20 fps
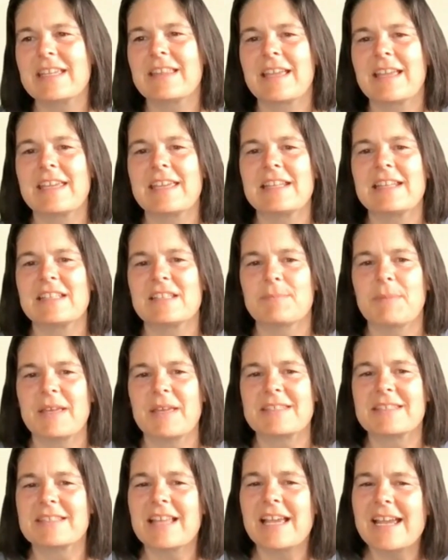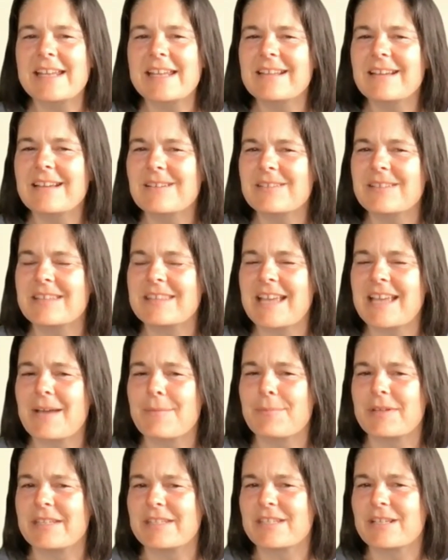like in its best light. Not only that,
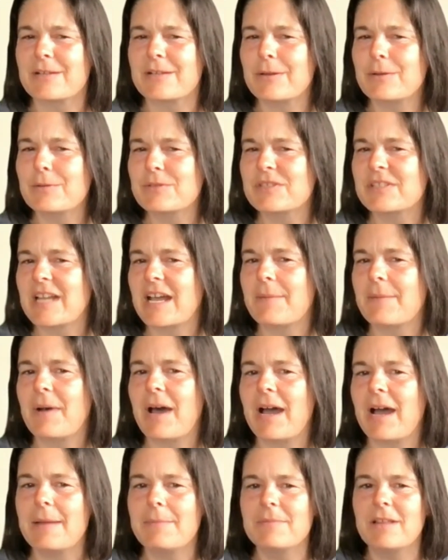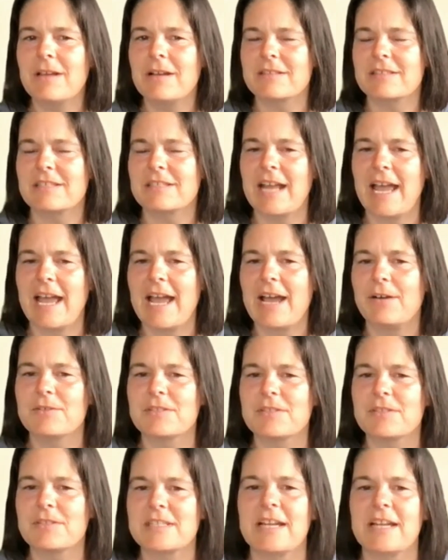but it's closed up. I'm locked in a
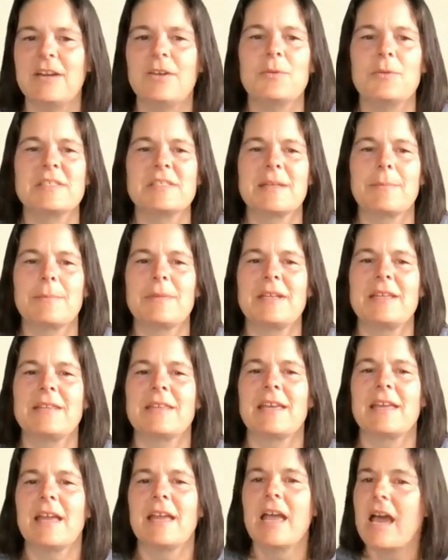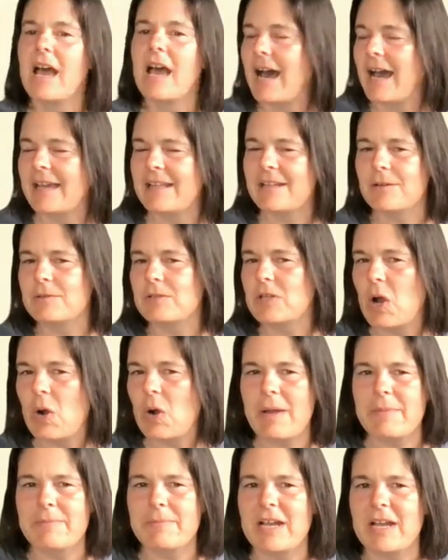house now with somebody that I don't know,
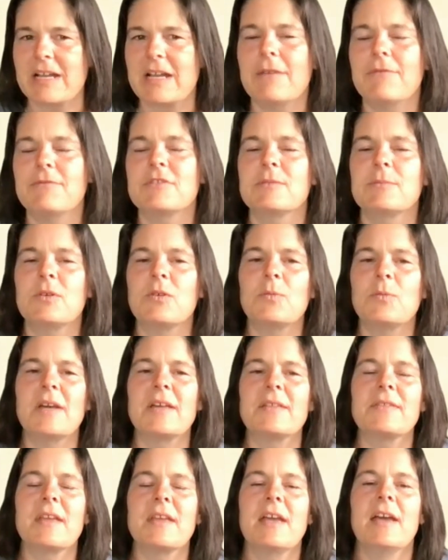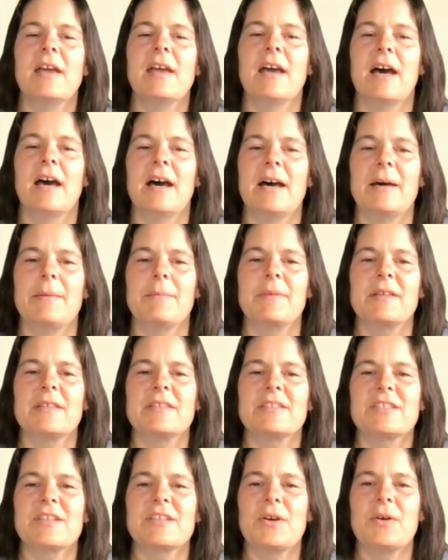I'm not comfortable with.
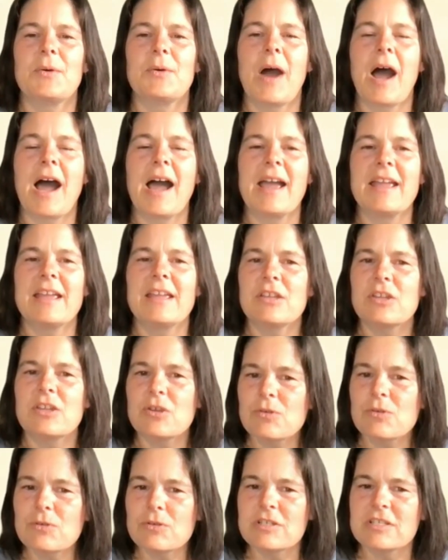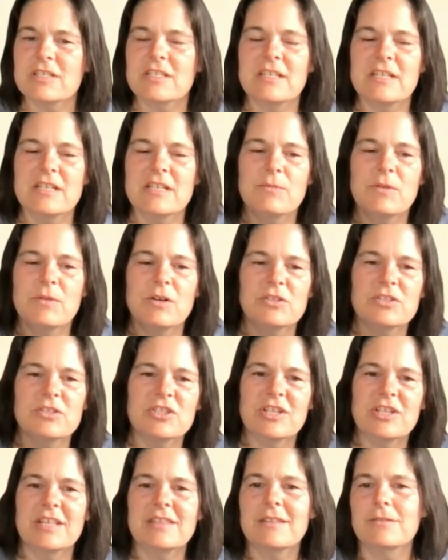So I usually will
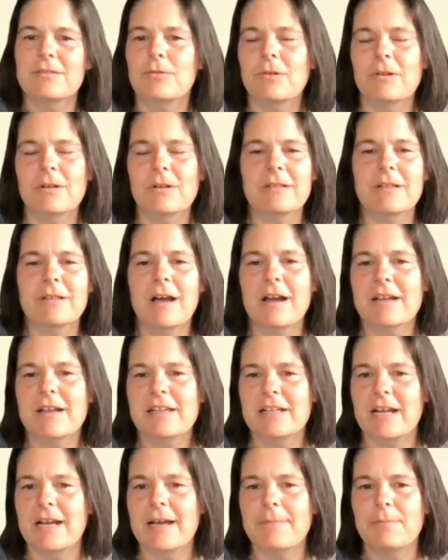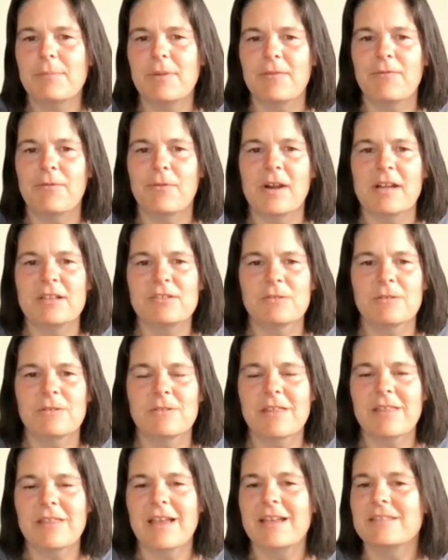shut the door, lock it up before I turn all
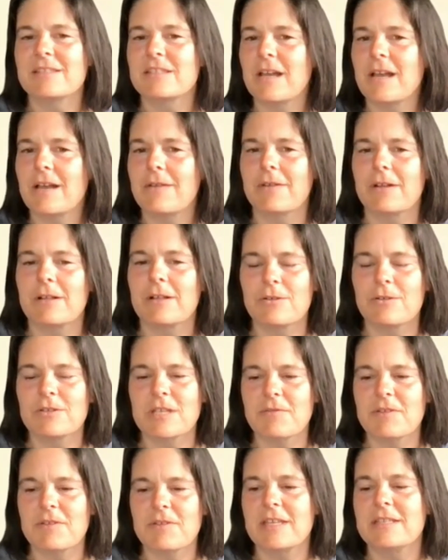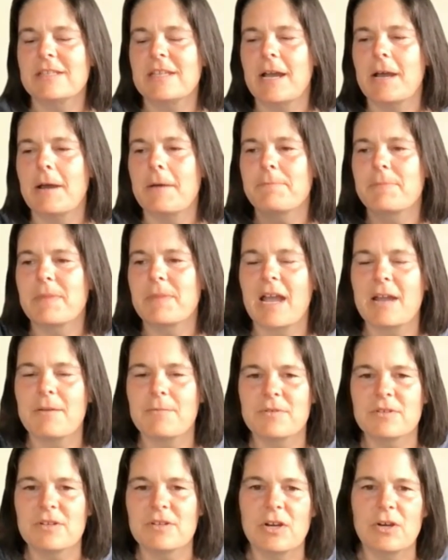the lights off and close everything down. I
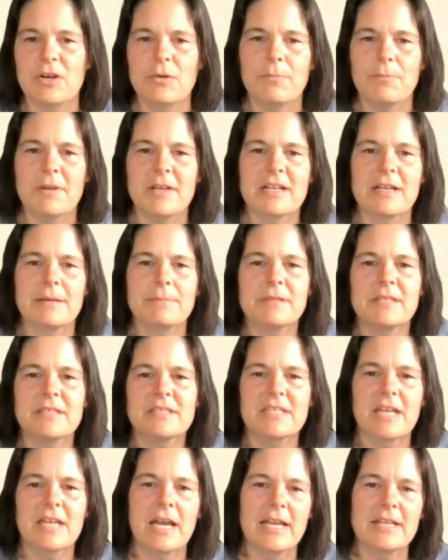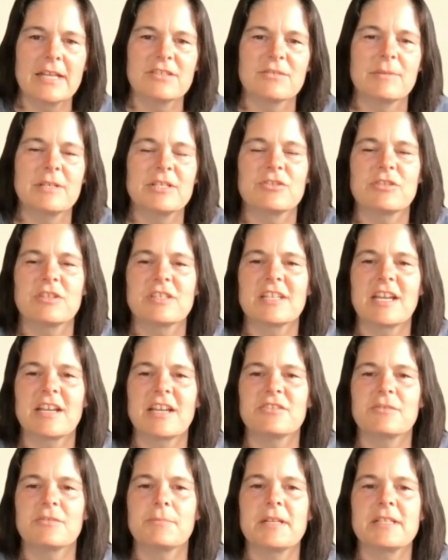will go pick up the signs or make sure the
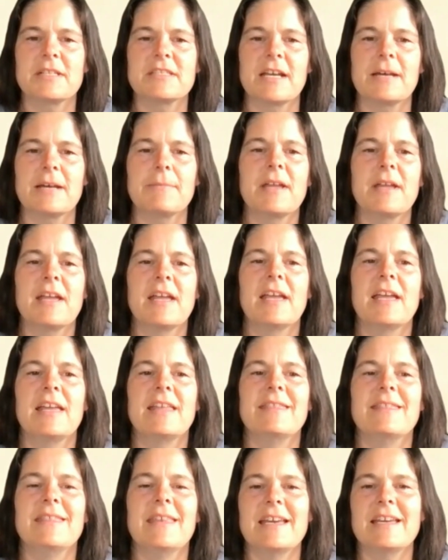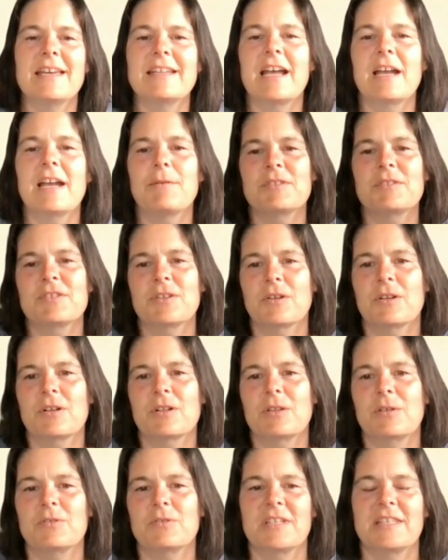signs are picked up. Then I will start
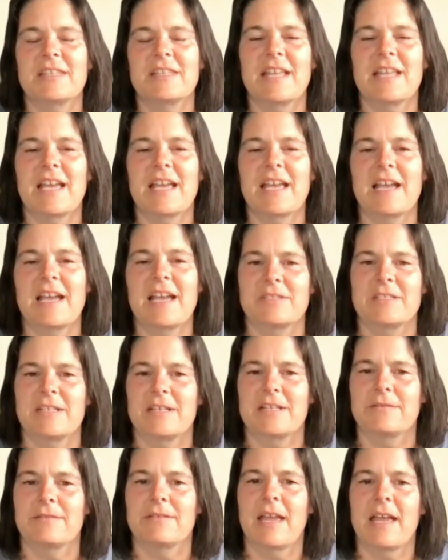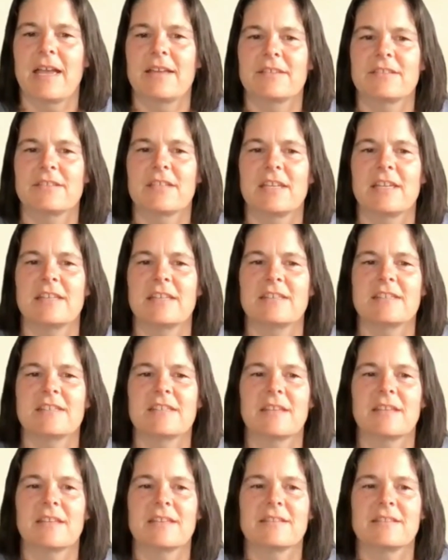closing the house down as it's
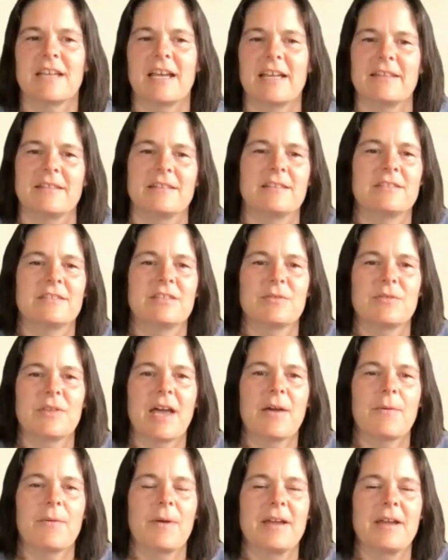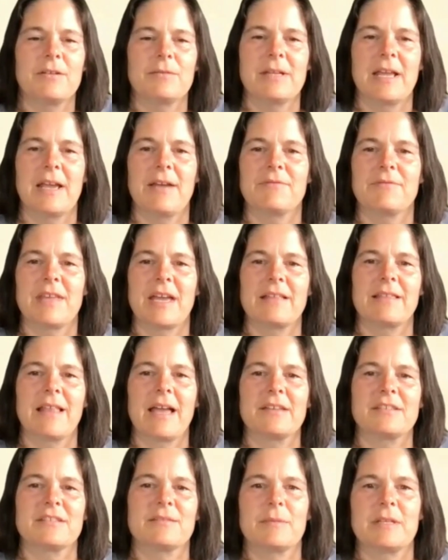done. So that way I don't have that
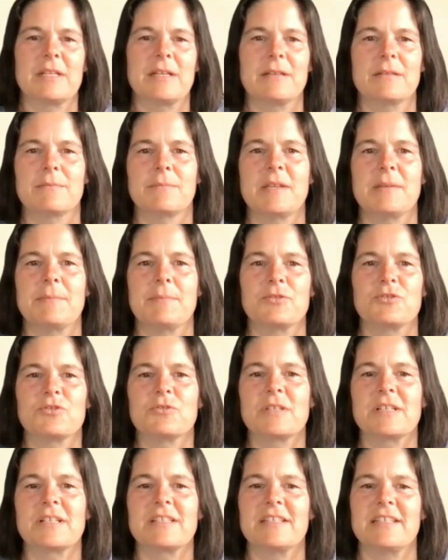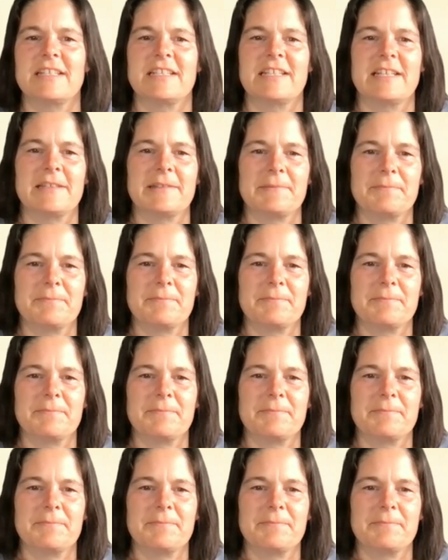last minute people trickling in.